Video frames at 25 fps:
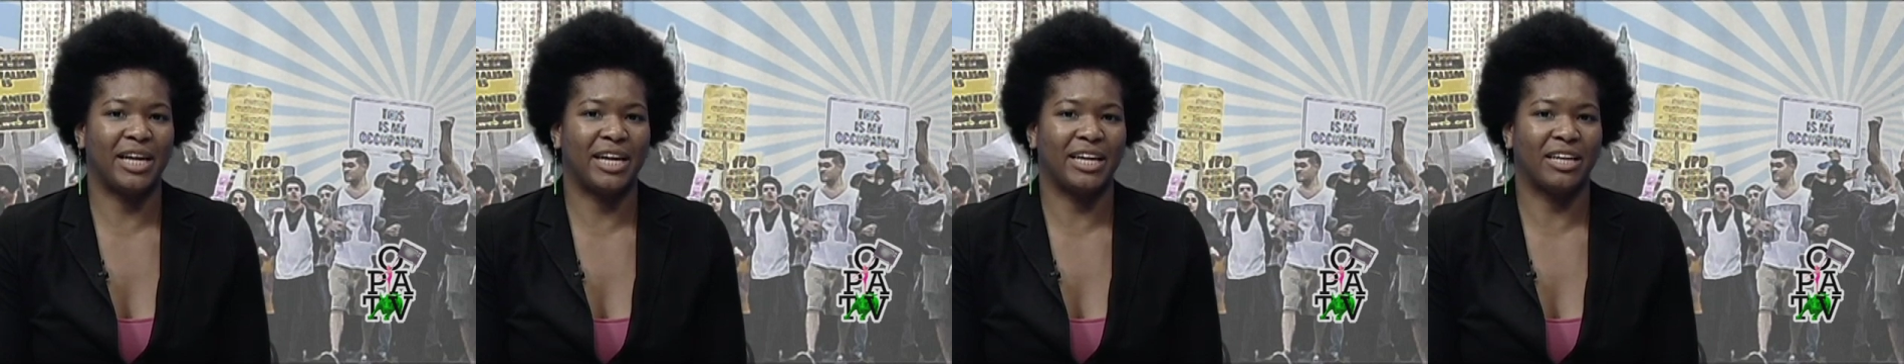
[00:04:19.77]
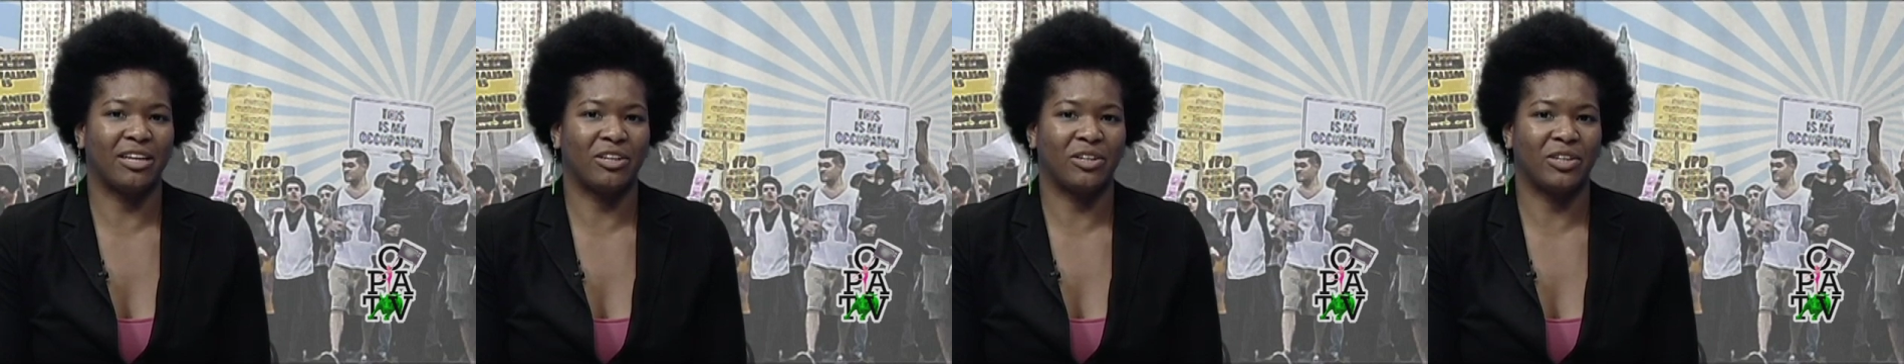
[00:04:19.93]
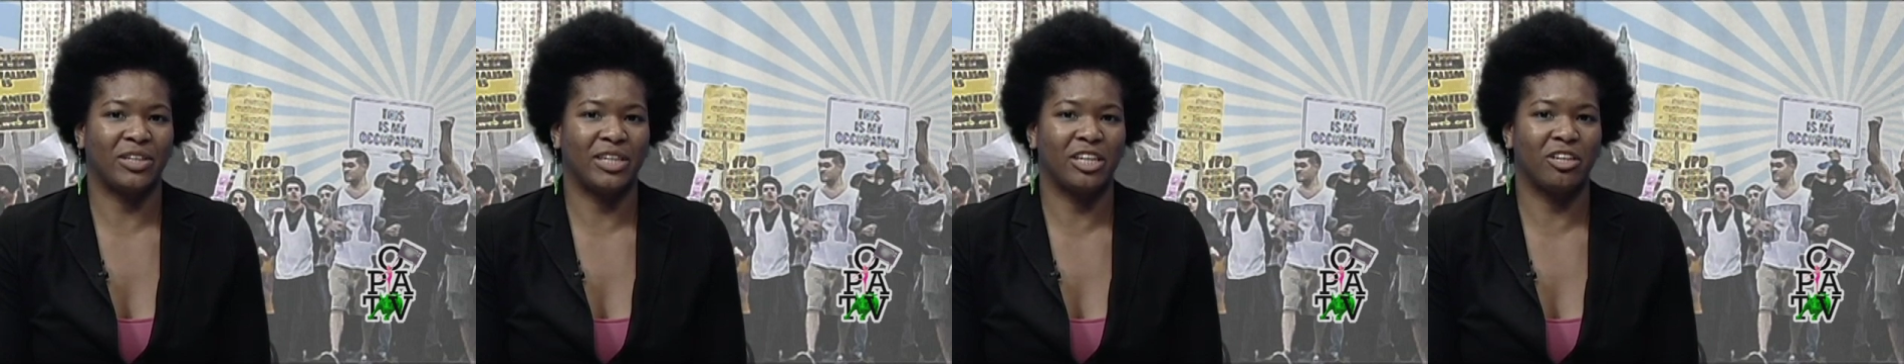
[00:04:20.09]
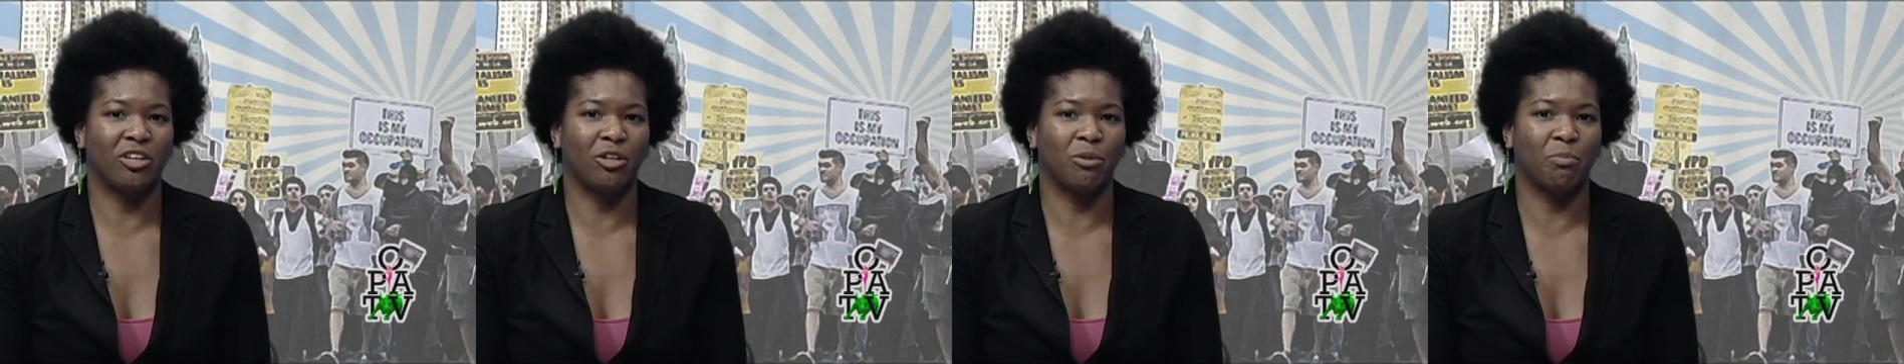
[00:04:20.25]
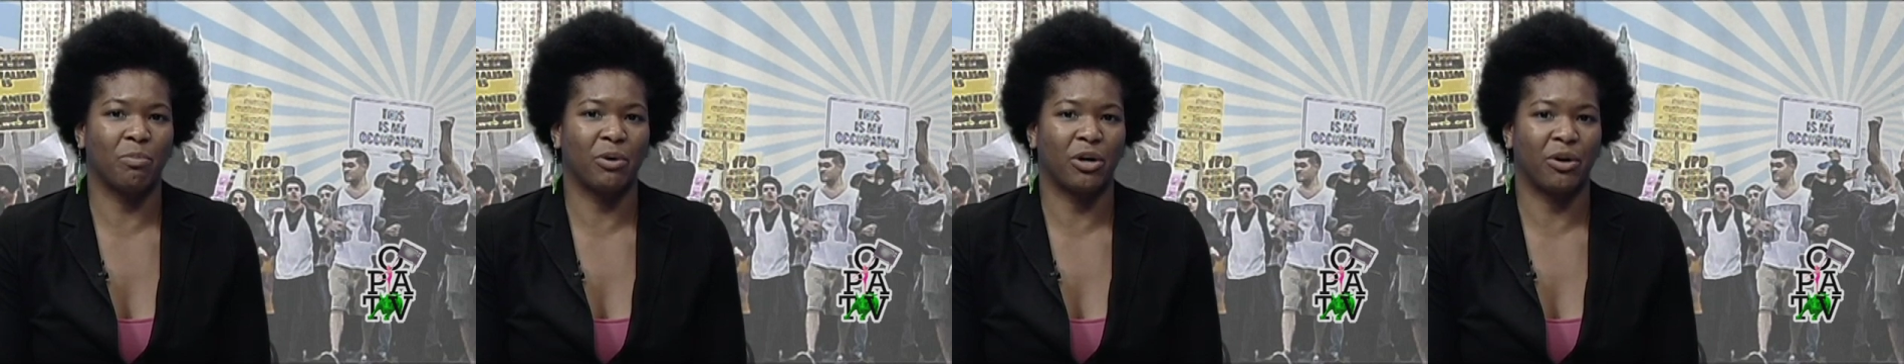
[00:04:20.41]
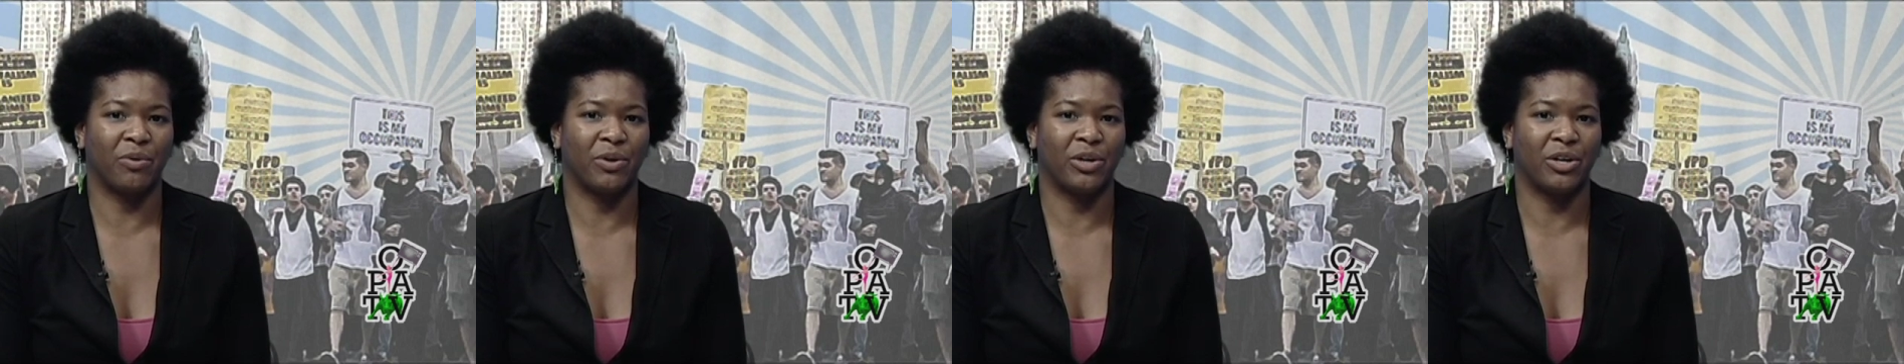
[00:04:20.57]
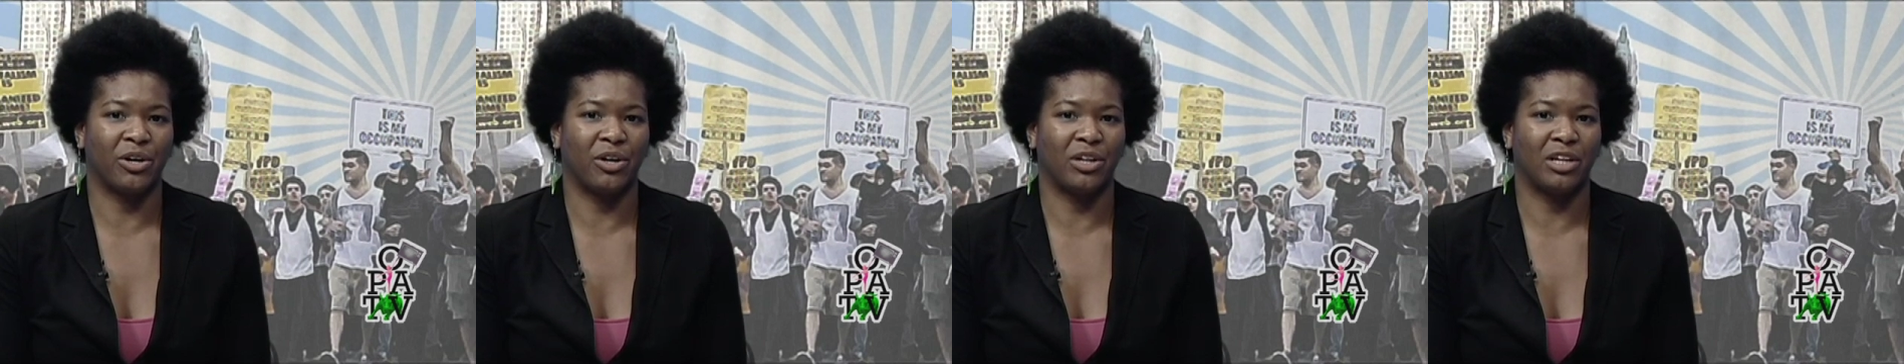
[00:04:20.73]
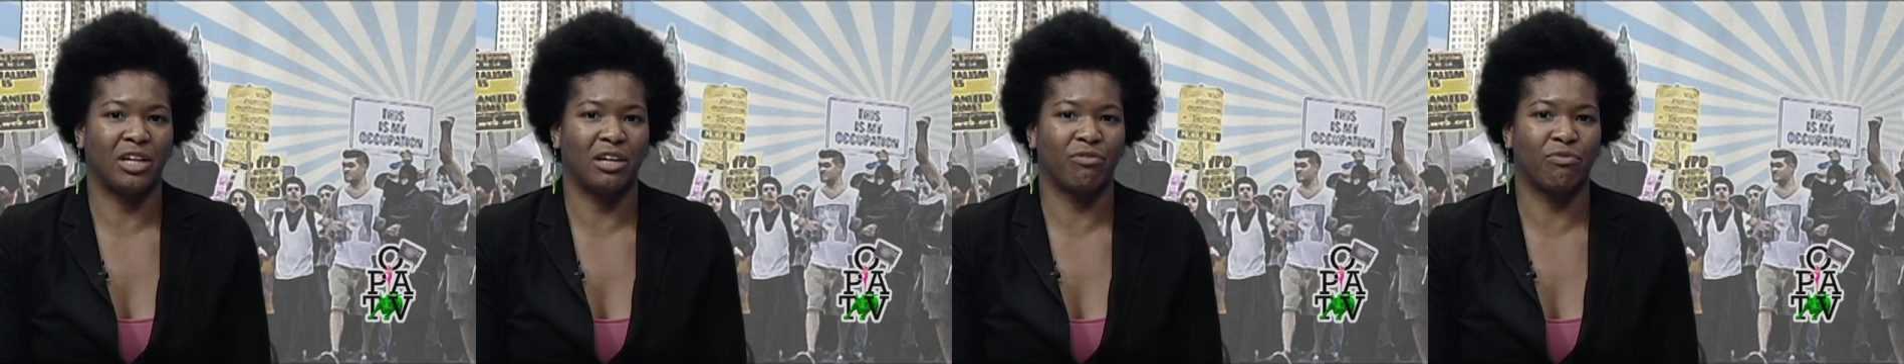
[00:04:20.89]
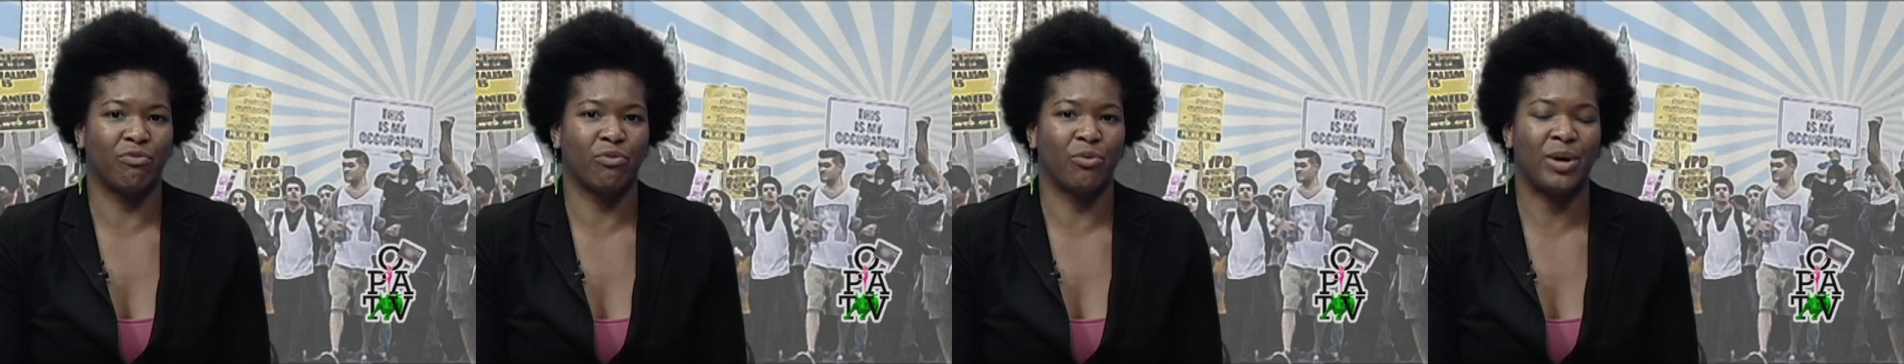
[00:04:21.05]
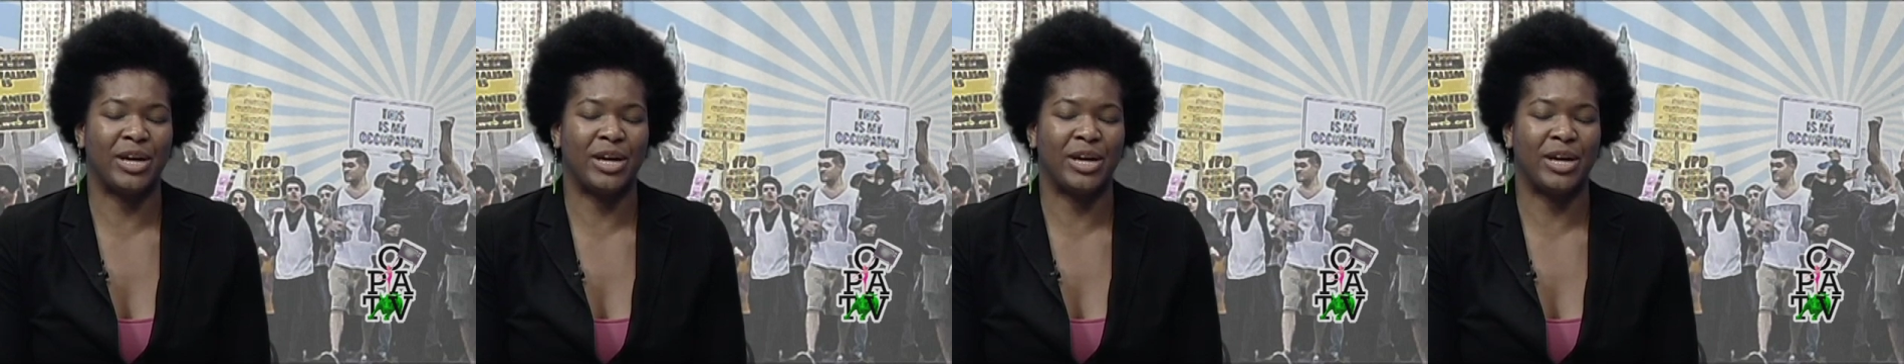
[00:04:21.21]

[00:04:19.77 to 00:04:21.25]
and illegal burial of